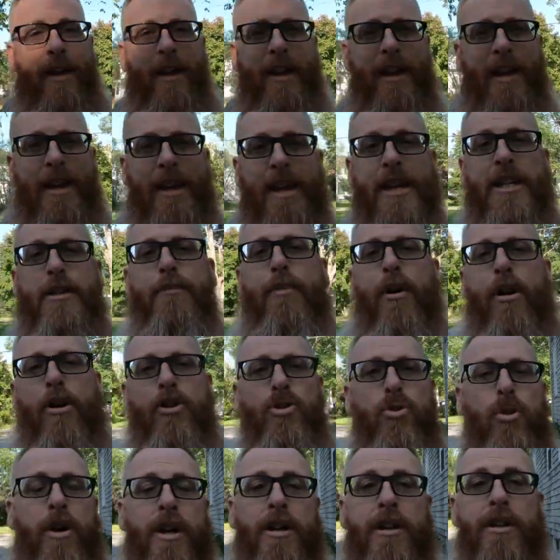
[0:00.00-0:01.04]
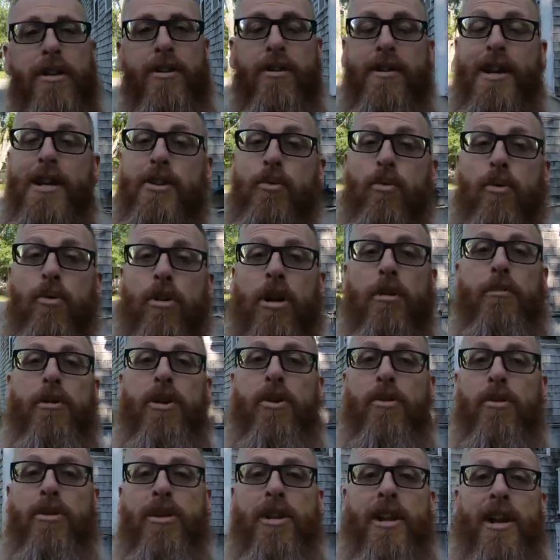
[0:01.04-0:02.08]
it needs a ball joint. So that's what we're going to be
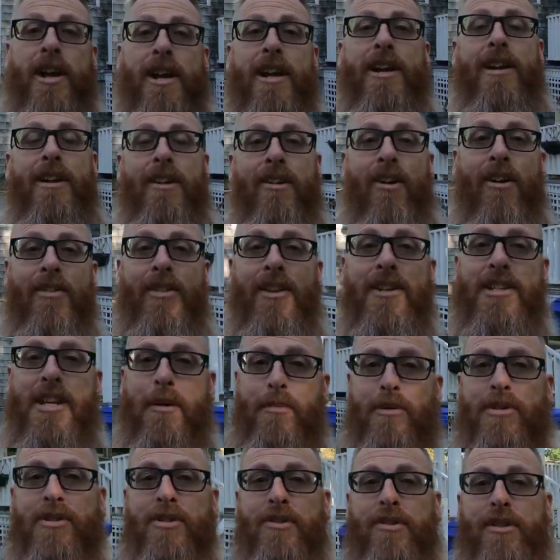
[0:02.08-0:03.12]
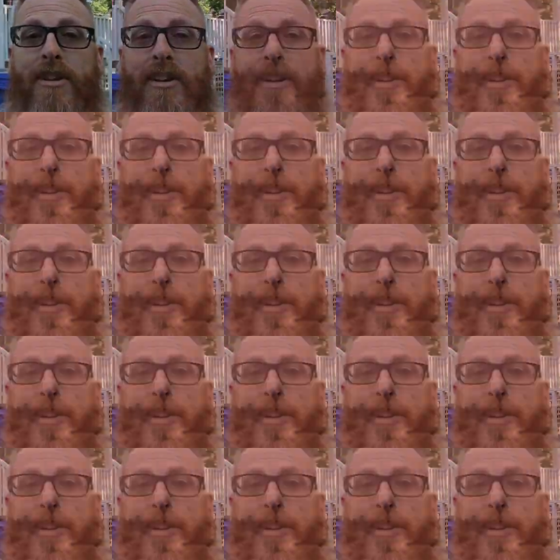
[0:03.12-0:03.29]
doing today on this episode.